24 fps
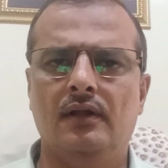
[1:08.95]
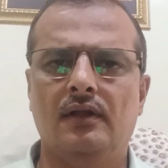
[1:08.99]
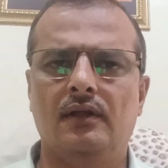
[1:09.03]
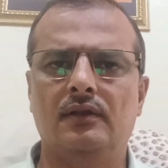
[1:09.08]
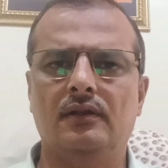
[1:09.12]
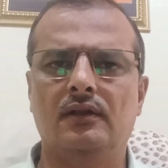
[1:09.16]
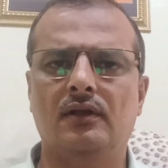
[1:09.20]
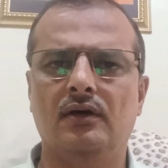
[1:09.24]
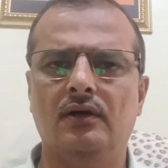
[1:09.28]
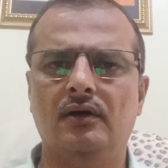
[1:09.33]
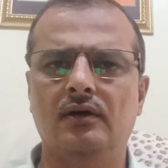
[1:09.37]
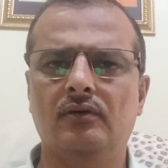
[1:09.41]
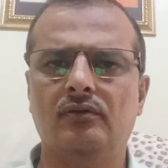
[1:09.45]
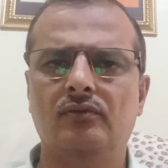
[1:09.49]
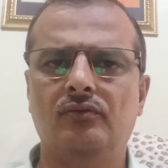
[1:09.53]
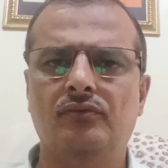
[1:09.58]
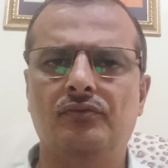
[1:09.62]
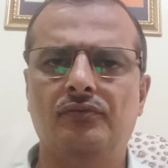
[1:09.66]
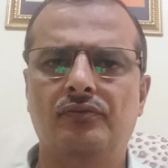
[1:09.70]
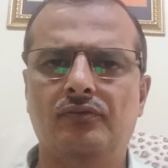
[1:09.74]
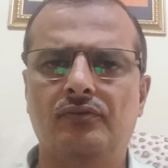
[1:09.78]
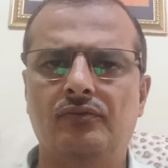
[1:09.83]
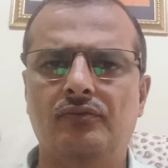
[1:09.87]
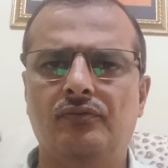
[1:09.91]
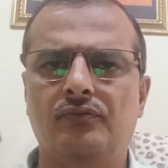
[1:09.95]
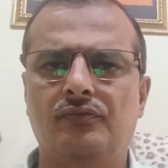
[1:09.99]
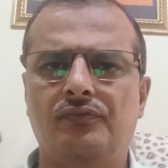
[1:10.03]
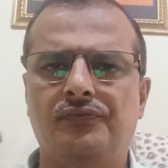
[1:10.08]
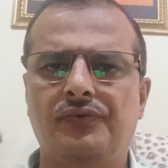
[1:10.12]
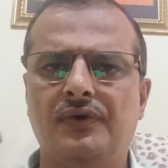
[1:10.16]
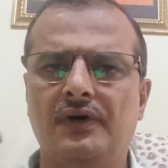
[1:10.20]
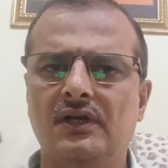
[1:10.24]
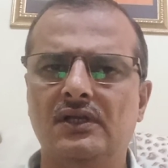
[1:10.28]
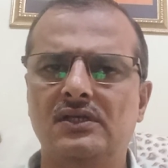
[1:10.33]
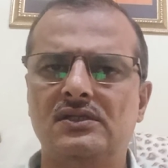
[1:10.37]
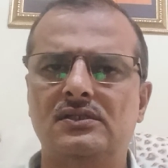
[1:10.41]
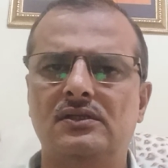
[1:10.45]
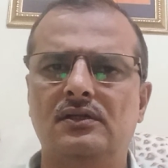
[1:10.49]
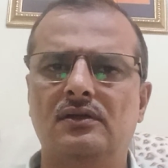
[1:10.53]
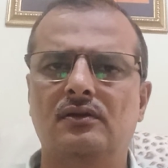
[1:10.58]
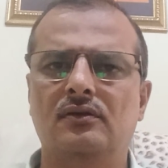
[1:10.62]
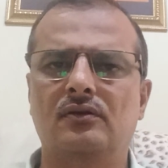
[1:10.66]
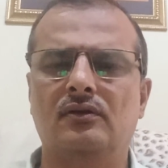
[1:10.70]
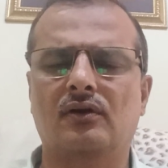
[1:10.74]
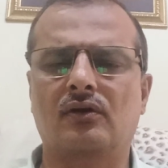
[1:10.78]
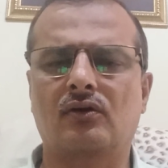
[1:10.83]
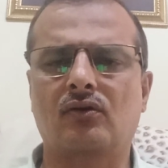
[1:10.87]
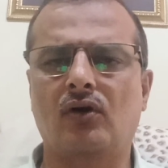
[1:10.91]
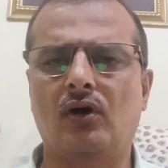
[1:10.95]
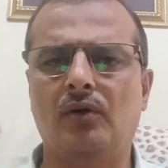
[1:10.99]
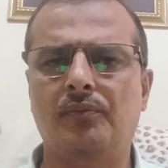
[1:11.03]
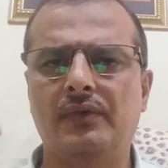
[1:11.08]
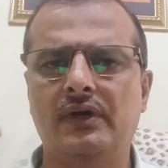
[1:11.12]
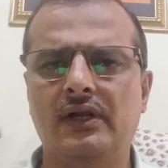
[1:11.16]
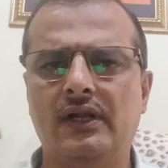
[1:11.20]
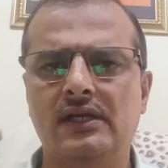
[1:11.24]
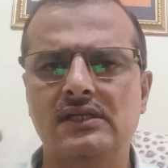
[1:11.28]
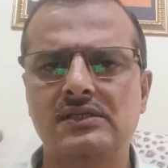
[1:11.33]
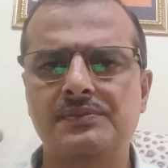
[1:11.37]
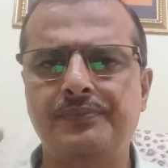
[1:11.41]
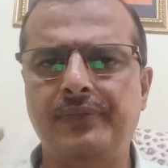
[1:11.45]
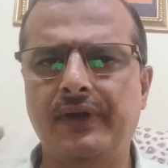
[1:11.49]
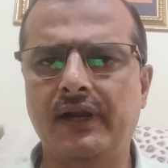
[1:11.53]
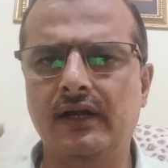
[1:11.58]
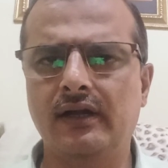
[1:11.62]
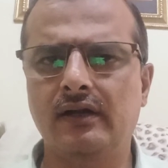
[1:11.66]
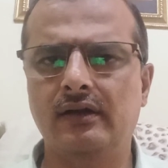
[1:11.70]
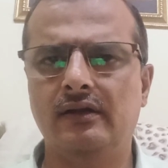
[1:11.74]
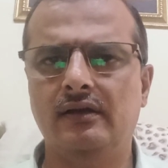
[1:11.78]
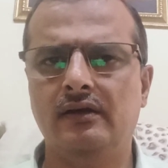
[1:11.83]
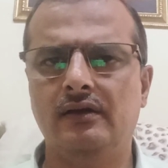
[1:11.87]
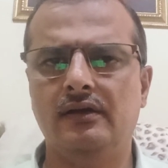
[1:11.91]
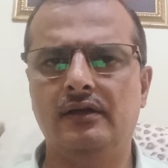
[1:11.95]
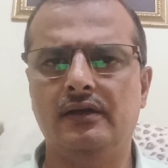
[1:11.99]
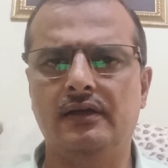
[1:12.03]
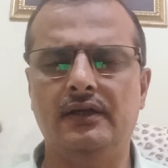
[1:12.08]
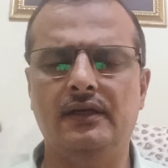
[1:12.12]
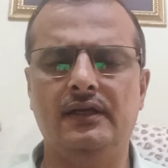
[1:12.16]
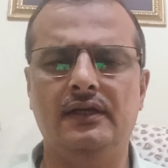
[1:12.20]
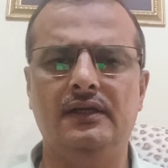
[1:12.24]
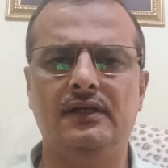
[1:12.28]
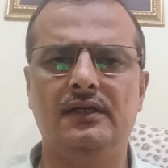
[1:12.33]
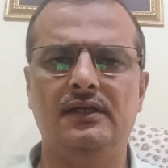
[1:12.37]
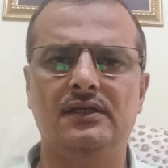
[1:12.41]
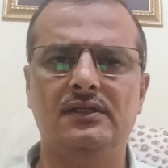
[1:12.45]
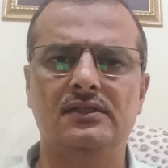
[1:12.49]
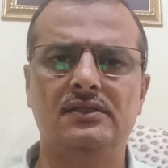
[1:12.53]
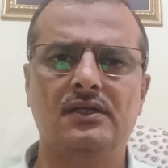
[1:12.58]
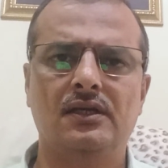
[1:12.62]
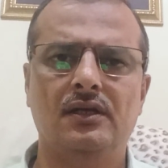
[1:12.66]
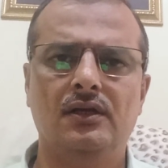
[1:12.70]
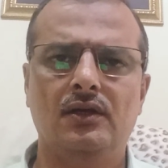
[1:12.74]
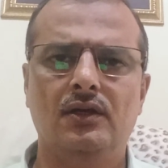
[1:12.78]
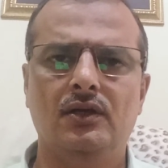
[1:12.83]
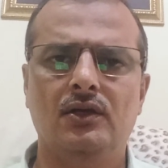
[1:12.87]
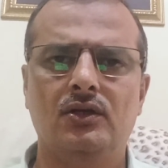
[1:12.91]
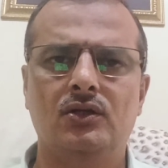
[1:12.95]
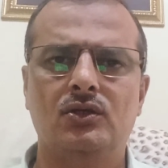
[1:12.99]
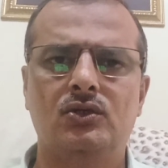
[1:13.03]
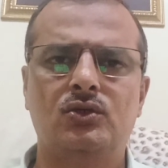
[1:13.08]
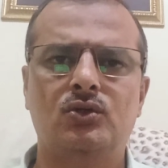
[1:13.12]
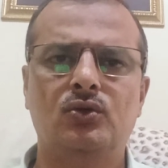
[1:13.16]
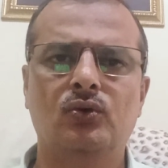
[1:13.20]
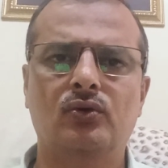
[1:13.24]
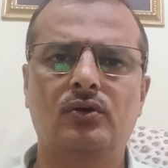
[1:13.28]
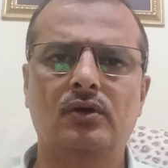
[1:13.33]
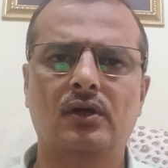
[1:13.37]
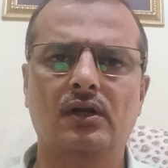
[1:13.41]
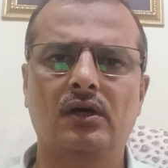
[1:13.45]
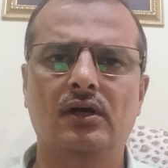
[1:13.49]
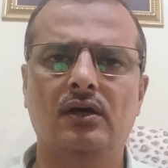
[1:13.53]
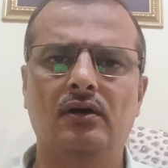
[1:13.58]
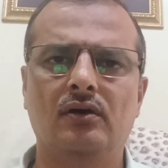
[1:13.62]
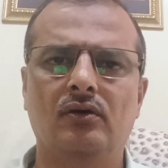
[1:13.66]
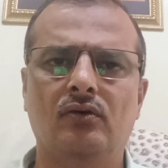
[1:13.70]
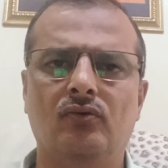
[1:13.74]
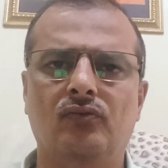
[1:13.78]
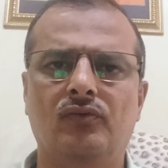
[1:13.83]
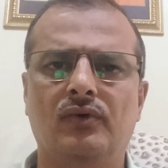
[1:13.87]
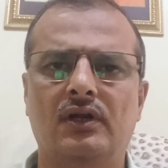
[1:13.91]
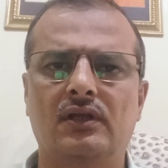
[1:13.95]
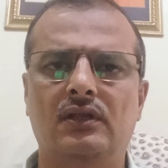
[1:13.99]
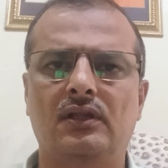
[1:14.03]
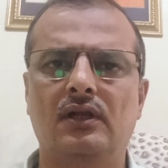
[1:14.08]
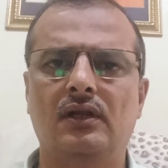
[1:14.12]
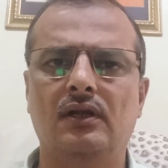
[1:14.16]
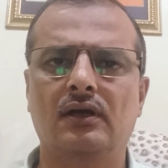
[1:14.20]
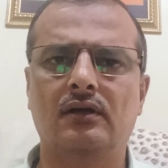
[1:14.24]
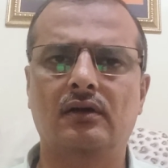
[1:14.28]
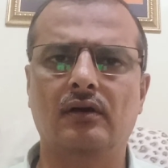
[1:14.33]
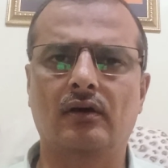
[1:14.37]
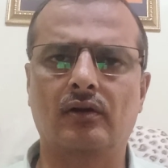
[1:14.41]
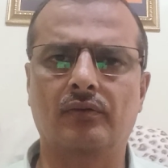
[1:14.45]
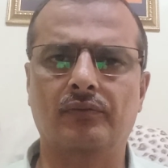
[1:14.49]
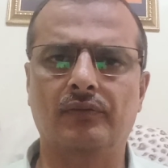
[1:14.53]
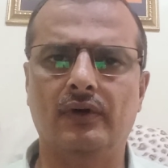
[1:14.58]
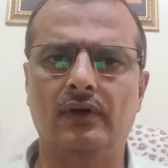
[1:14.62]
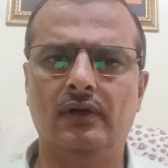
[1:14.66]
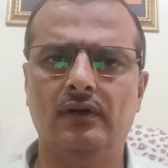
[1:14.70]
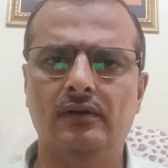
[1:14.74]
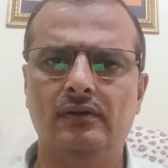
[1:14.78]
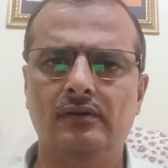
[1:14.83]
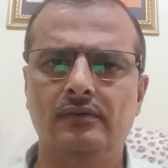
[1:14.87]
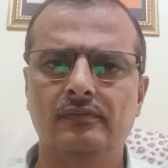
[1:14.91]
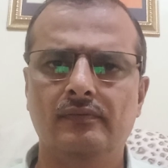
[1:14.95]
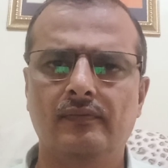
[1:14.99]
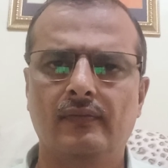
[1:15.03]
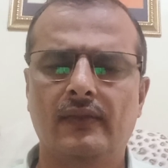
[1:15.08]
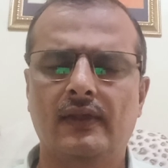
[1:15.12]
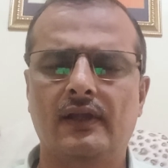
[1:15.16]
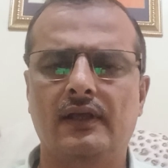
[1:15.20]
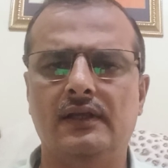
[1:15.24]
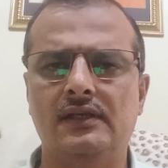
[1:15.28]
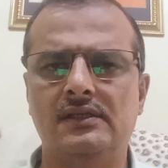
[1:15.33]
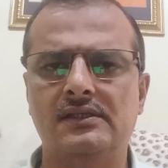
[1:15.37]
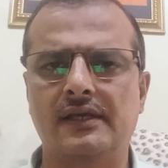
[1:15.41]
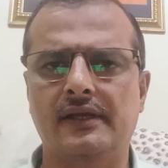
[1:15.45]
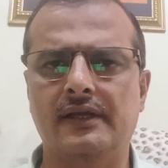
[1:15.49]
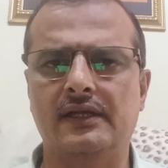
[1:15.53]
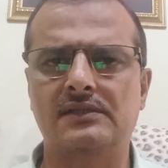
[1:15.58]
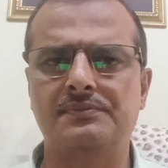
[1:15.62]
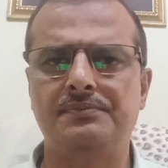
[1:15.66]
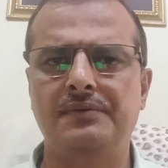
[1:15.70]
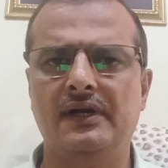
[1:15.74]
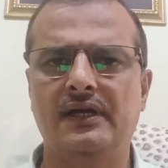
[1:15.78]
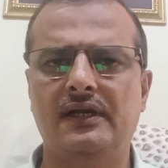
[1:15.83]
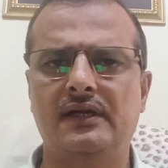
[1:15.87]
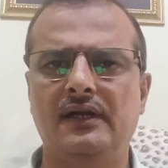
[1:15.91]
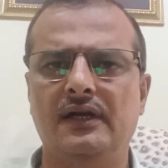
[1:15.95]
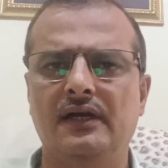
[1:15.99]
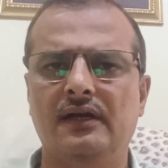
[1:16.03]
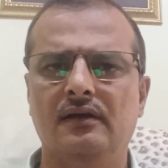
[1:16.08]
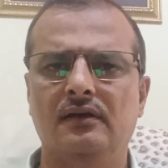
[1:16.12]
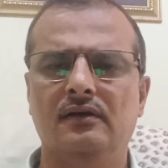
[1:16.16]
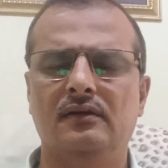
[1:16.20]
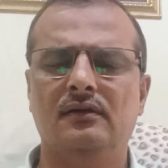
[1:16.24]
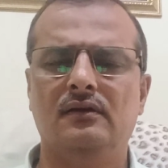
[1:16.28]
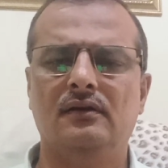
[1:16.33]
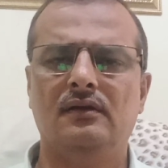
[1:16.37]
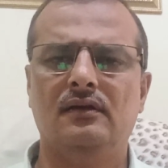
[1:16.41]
The first common aspect is Shukra Vardhana Karma is expected.